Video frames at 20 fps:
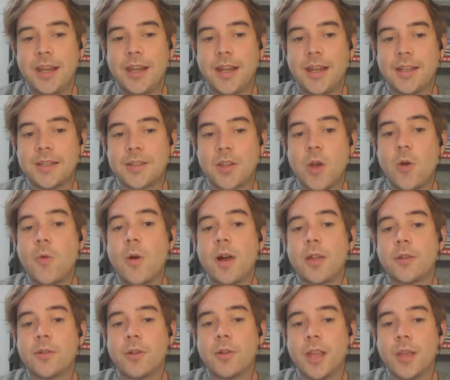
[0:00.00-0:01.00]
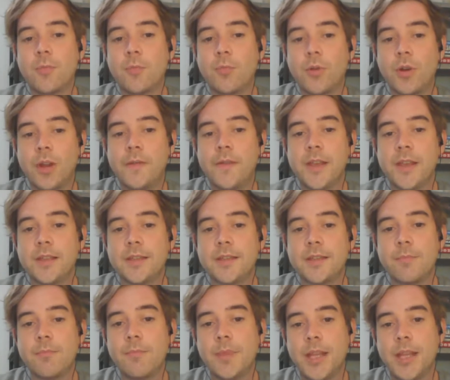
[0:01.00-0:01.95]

and has co authored a previous